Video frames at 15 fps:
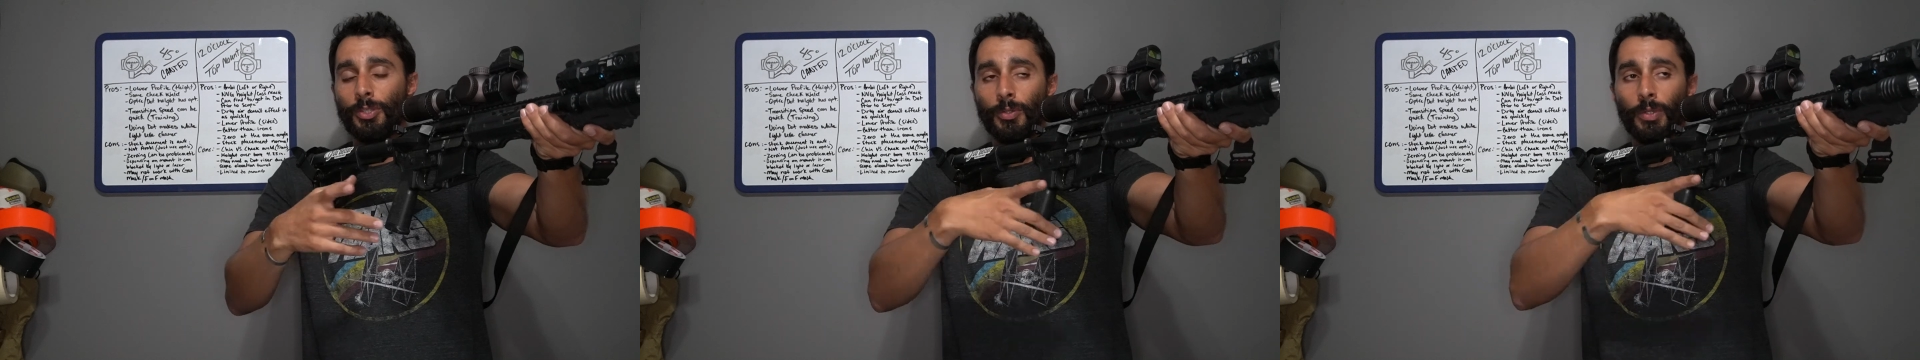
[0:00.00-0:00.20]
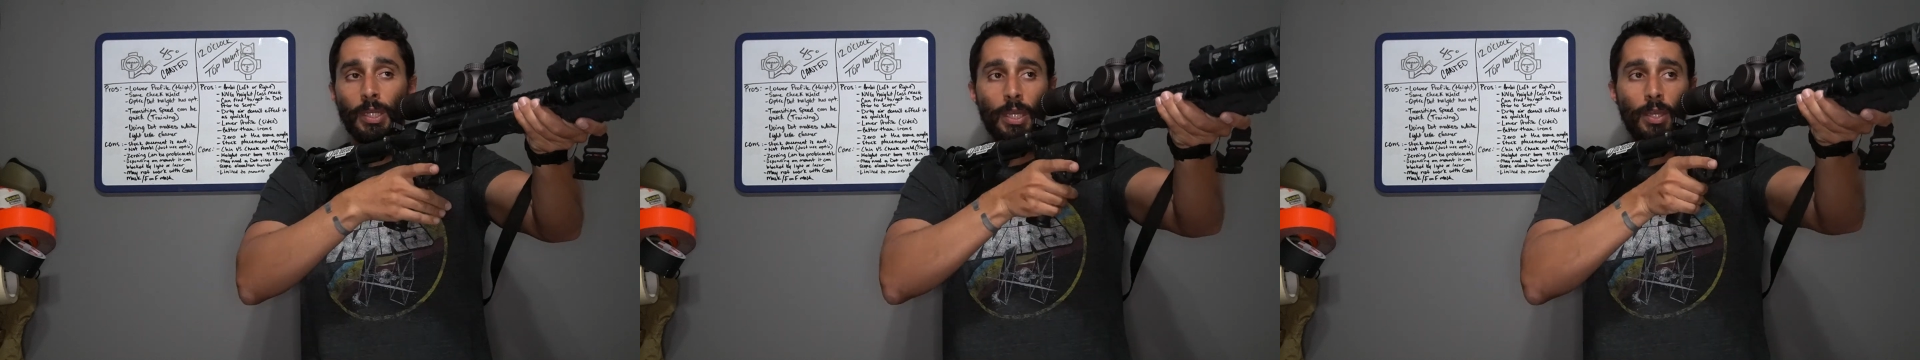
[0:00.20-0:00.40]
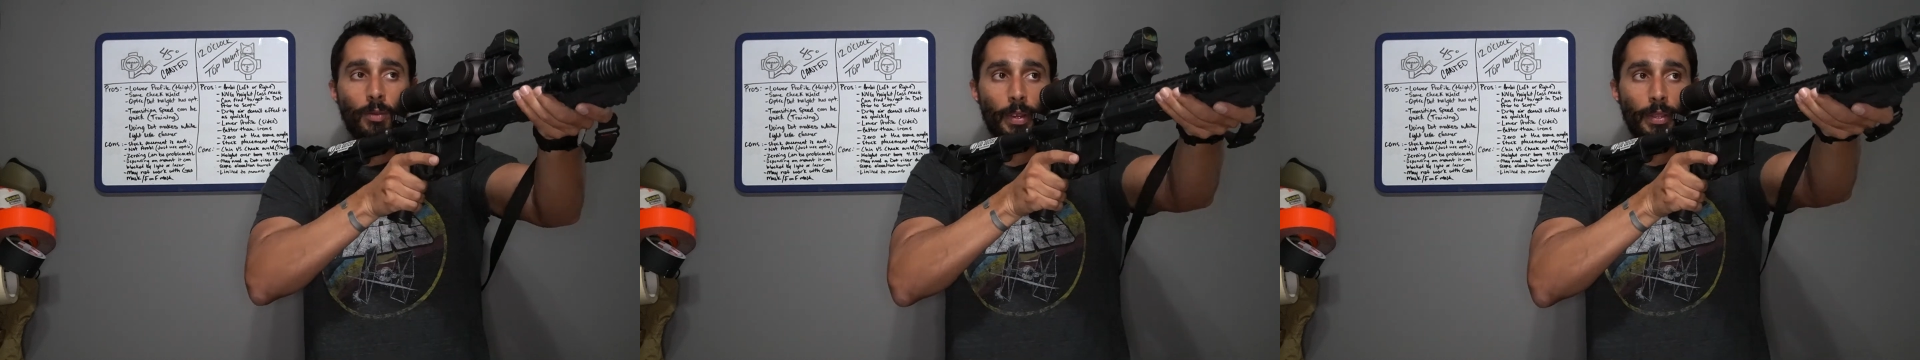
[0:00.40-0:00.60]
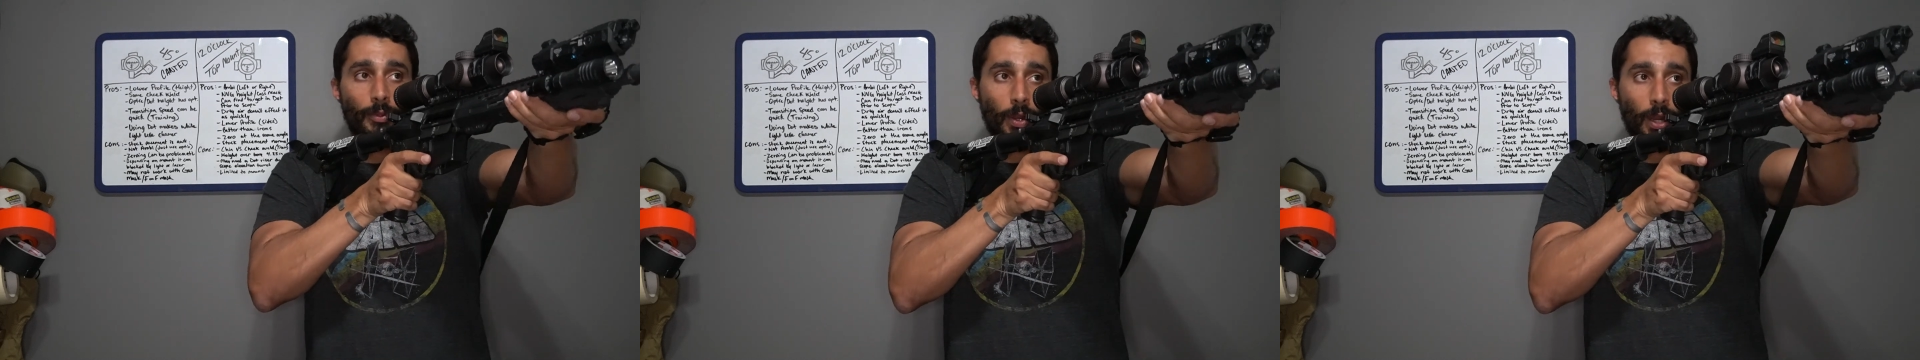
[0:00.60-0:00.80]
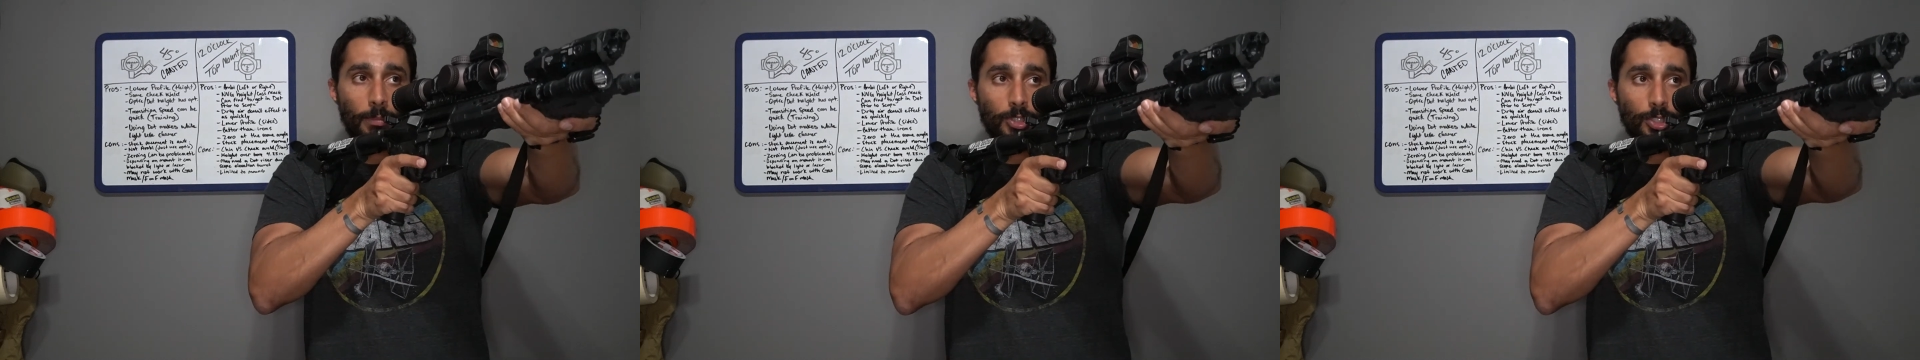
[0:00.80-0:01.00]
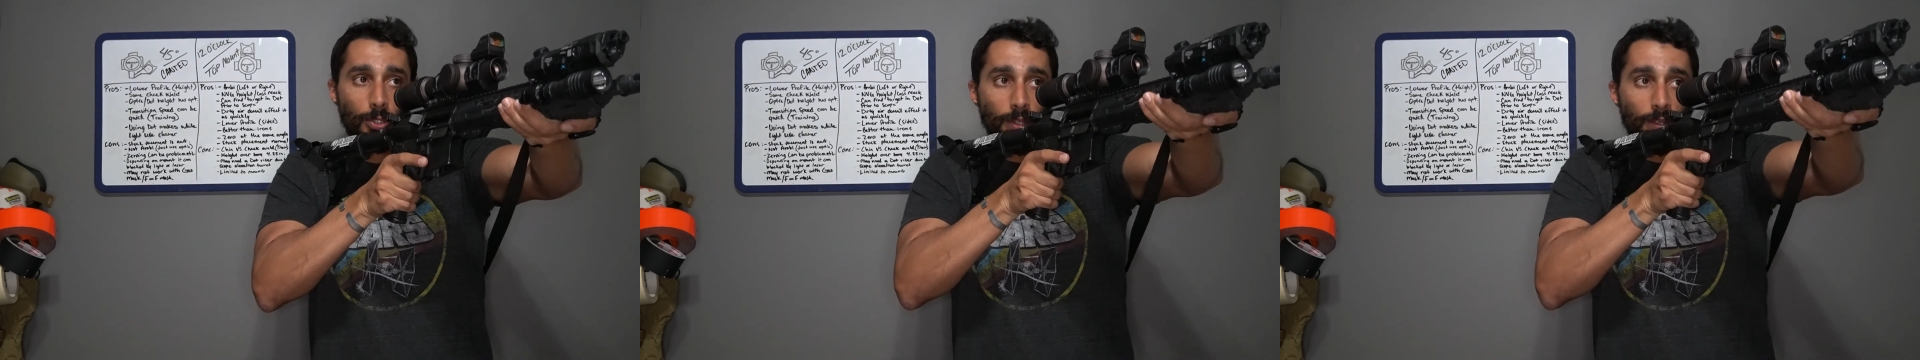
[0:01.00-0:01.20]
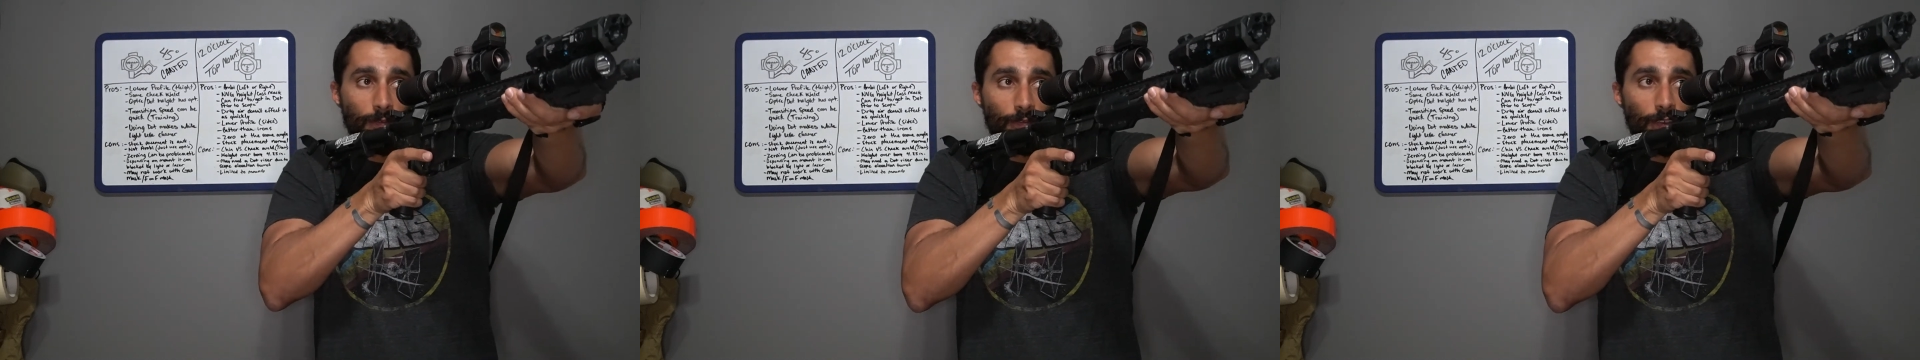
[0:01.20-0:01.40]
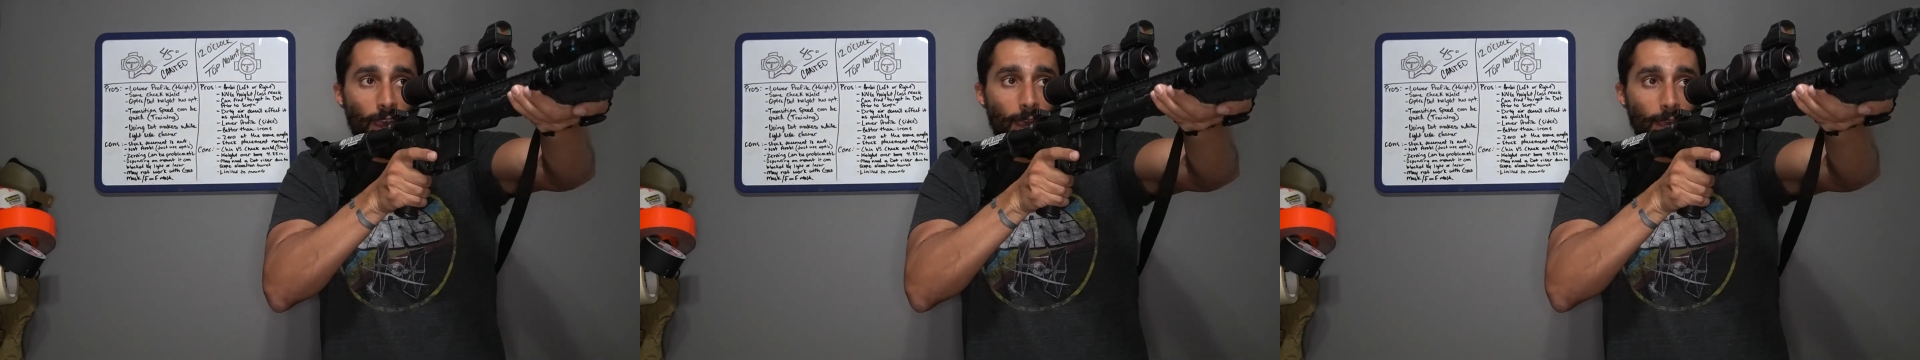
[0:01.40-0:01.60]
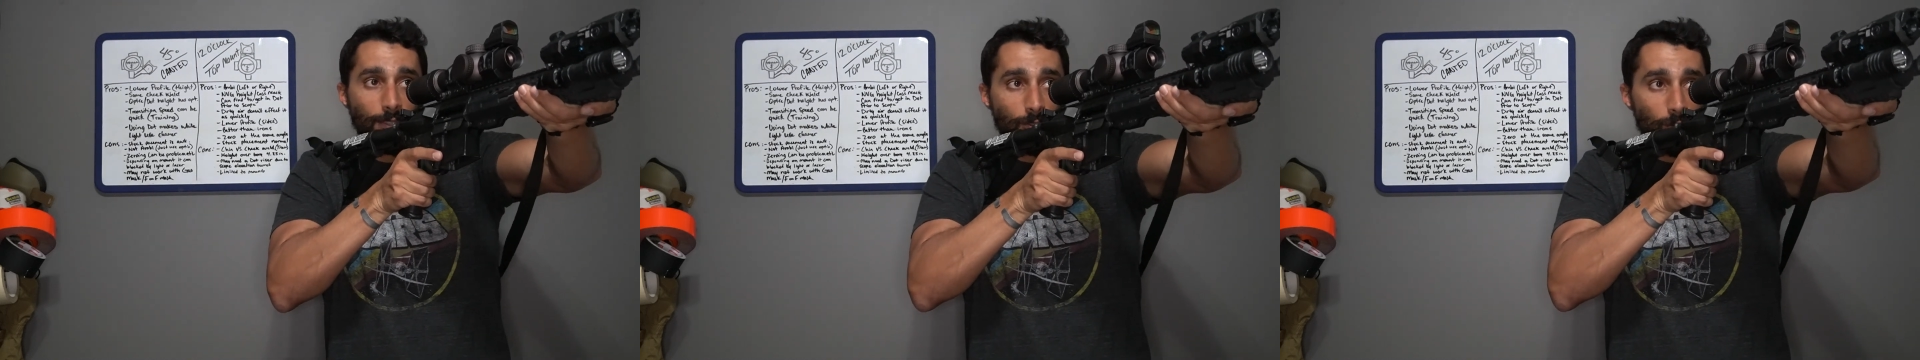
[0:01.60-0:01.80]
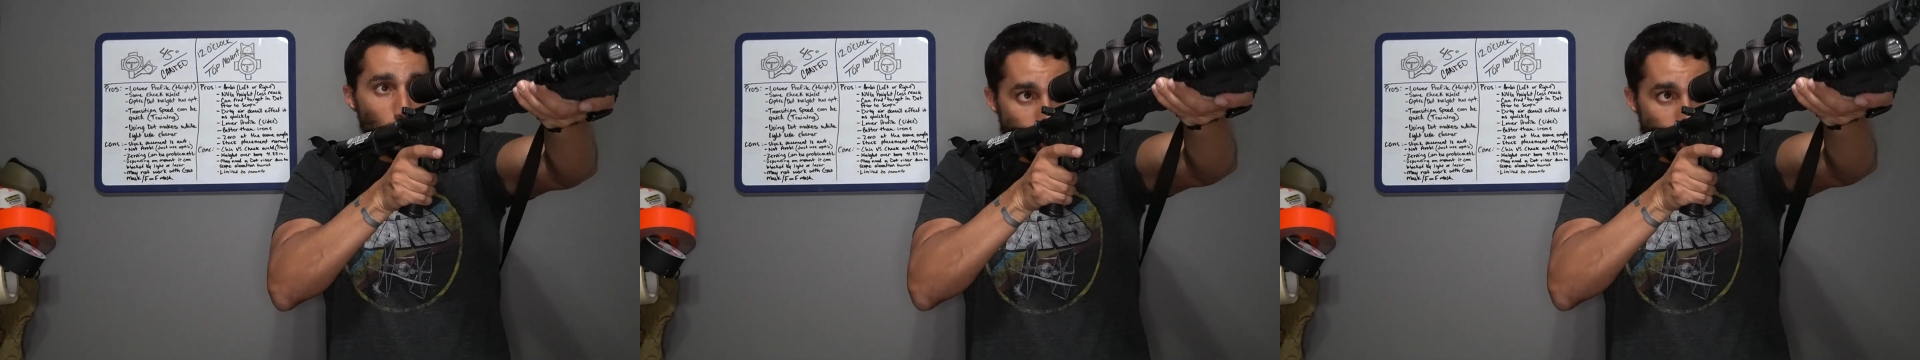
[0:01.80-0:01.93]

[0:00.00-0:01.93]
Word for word: to, whether I'm shooting fast